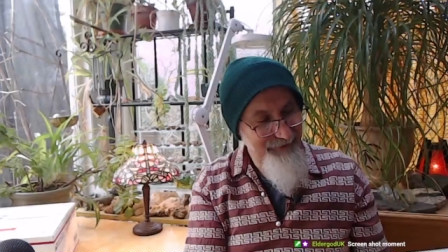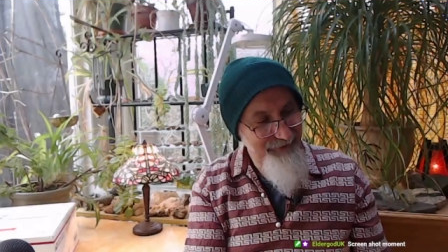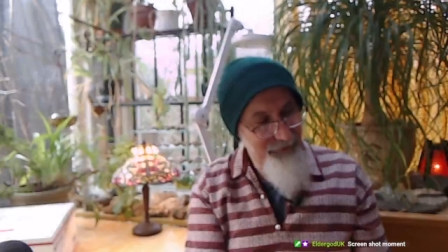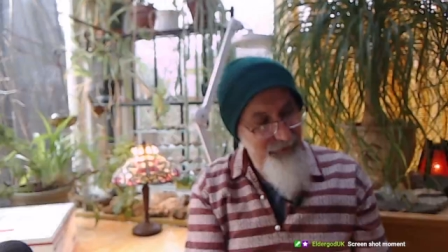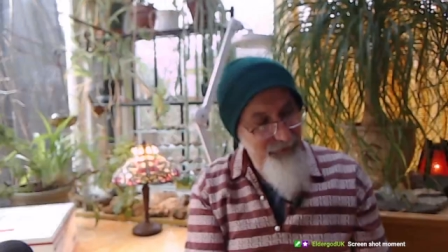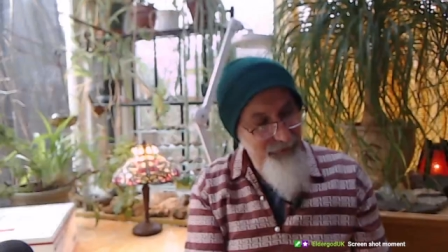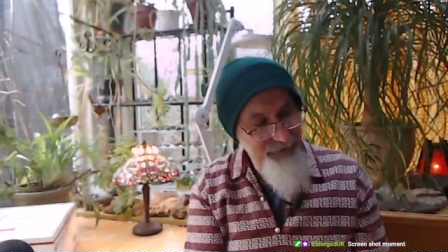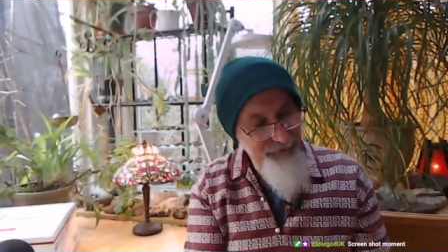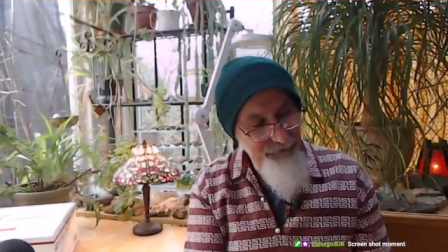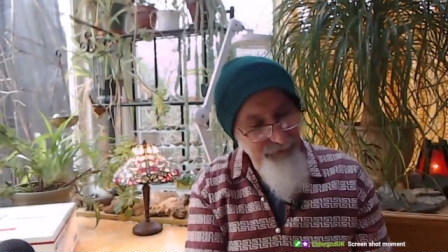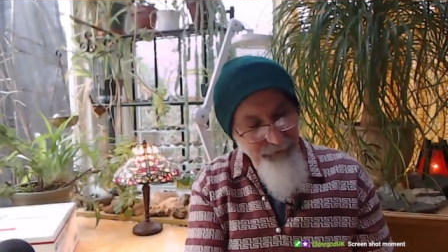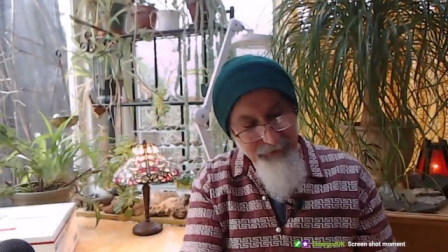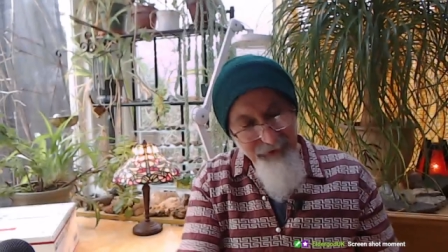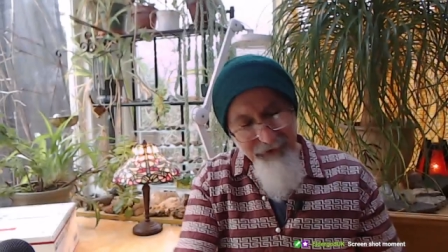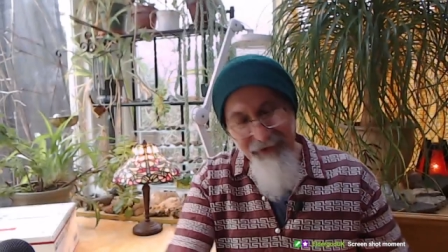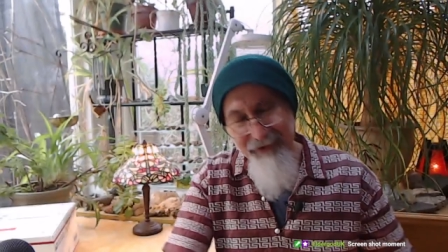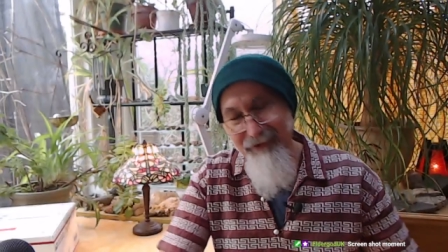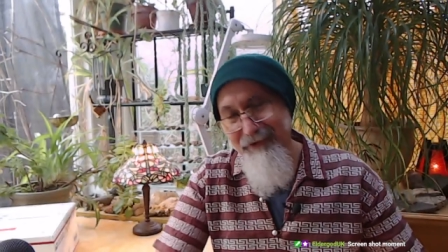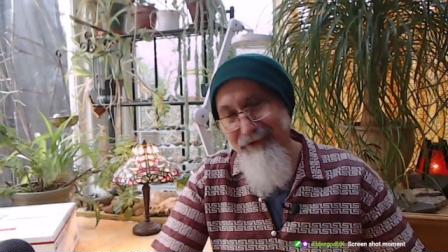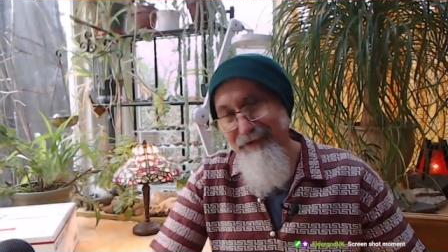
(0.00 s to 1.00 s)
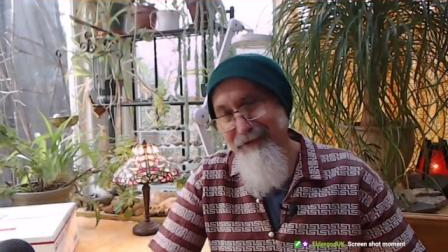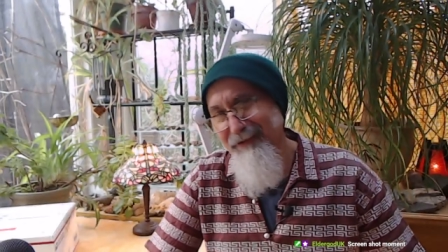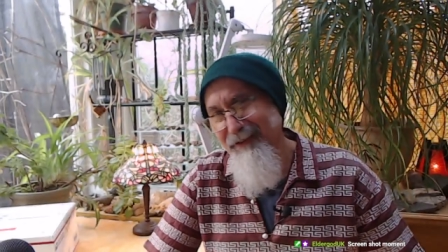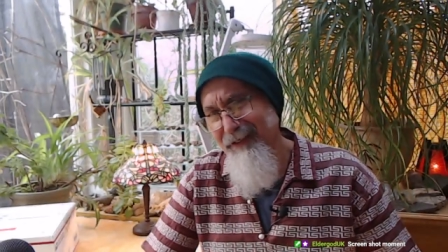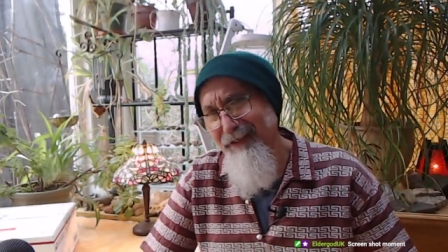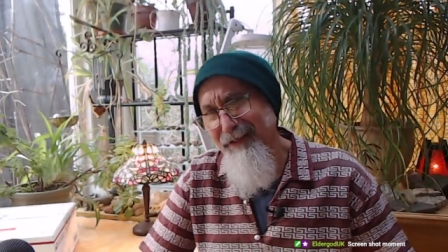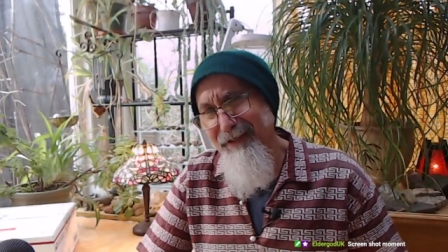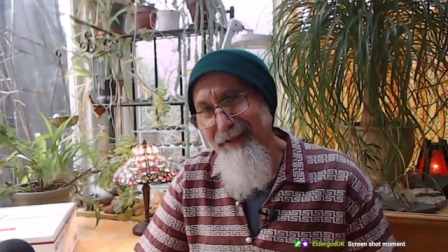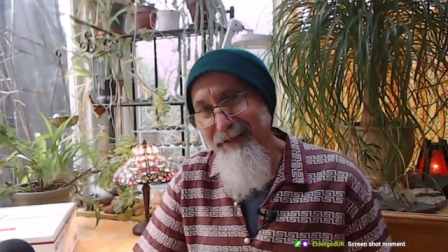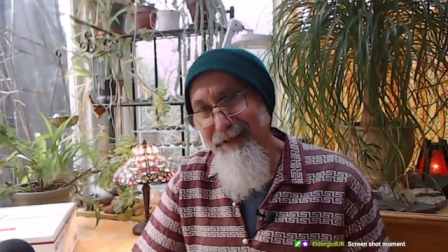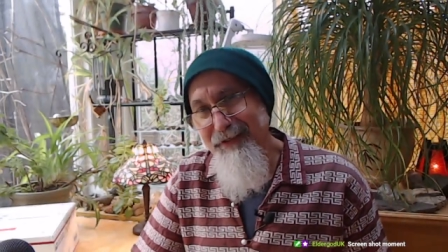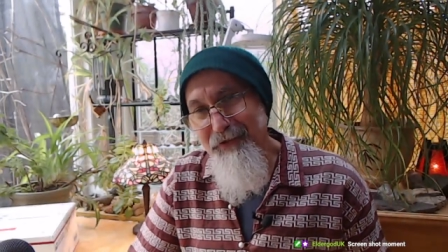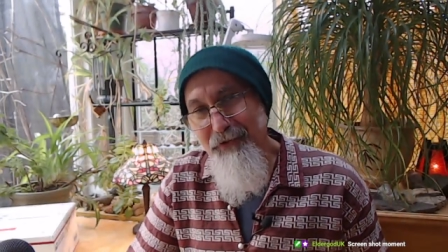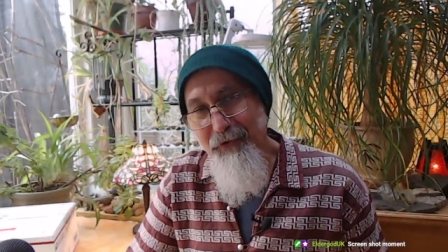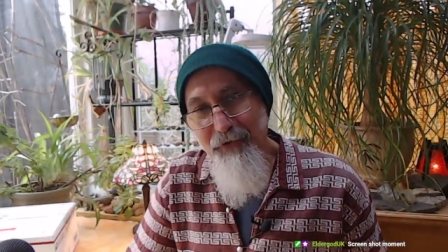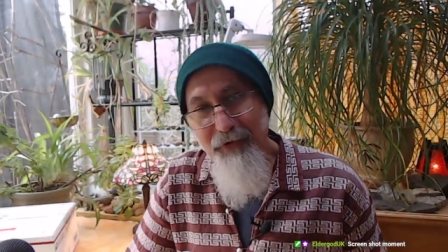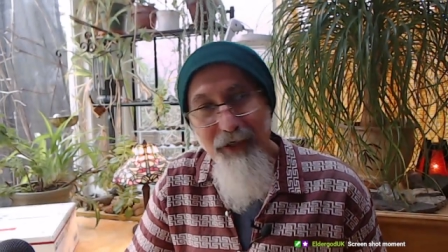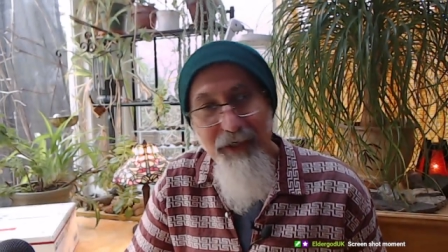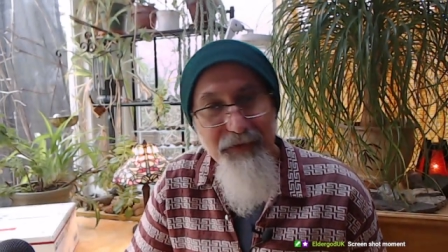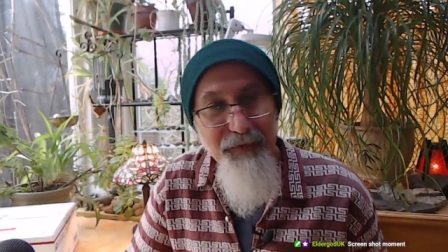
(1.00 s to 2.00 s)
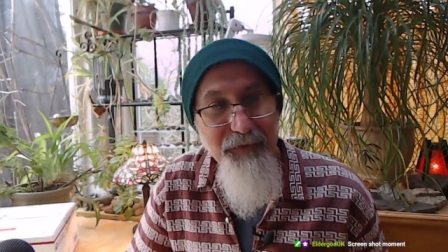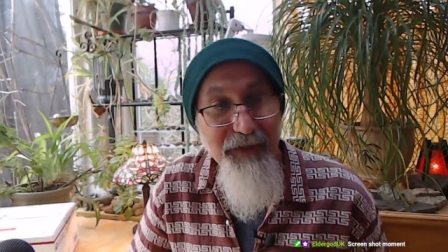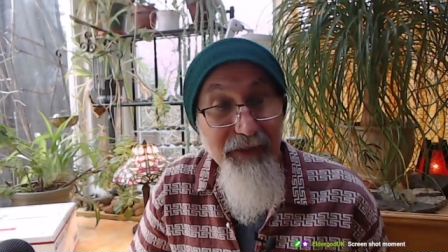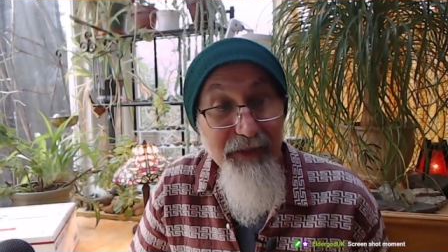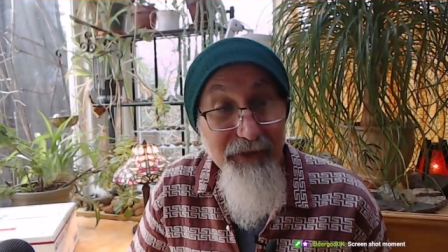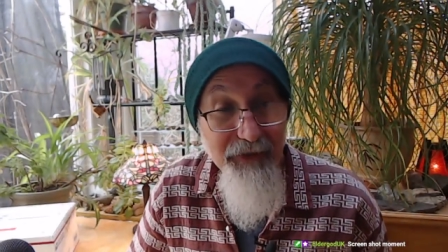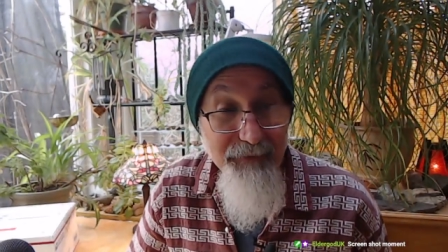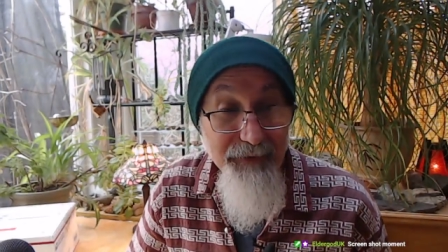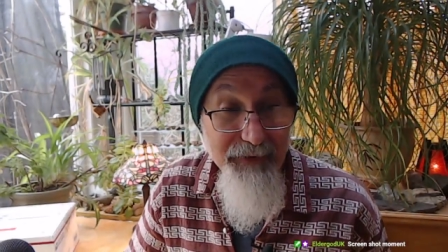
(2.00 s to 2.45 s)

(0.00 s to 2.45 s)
$24. So it cost me a little